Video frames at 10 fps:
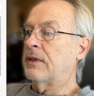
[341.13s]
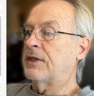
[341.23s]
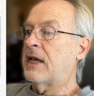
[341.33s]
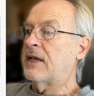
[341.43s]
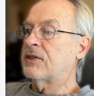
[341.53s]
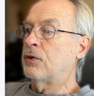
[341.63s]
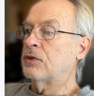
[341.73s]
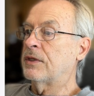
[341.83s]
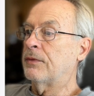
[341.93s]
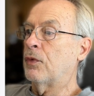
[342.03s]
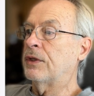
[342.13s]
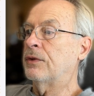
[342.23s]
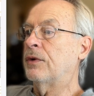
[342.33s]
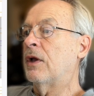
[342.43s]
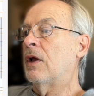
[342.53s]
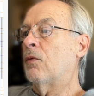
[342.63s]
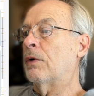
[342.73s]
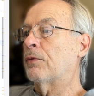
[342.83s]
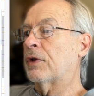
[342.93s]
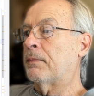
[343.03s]
The task used to, when
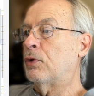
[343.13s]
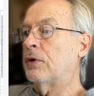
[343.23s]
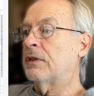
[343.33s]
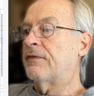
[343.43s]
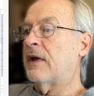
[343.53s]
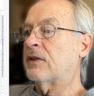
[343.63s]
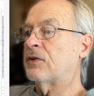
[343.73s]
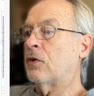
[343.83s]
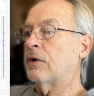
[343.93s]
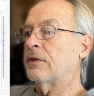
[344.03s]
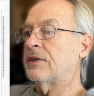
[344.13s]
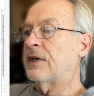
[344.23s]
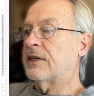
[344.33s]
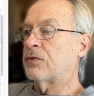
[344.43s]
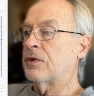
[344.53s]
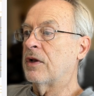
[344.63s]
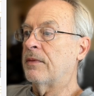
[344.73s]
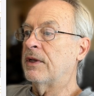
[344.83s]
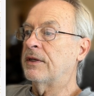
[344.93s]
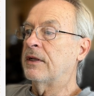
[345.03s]
we're computing the factorial, the task would
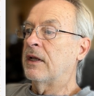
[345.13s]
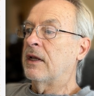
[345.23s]
come in